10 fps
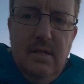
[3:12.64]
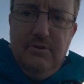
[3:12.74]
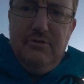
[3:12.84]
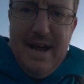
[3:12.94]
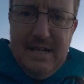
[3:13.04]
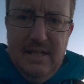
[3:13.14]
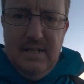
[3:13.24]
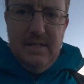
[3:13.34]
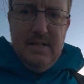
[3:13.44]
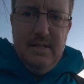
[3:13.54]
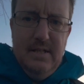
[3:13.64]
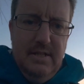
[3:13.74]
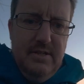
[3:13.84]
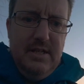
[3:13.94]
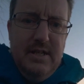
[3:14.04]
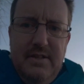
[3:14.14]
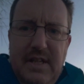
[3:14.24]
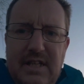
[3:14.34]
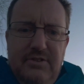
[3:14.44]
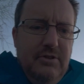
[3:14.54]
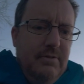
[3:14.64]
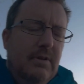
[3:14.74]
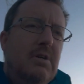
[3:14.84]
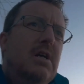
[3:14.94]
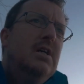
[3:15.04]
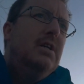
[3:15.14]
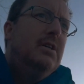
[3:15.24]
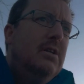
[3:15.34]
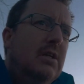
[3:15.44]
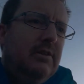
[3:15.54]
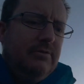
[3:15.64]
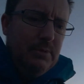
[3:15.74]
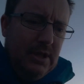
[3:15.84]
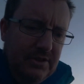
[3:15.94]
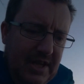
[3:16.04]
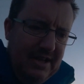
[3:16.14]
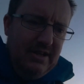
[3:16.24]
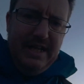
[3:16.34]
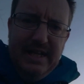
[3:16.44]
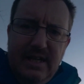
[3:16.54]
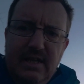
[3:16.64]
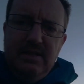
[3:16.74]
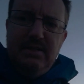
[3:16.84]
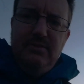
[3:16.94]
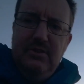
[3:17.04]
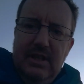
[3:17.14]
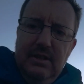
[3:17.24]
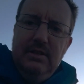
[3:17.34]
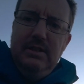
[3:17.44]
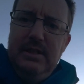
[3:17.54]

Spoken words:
track, and I think it's sort of half a mile down here, so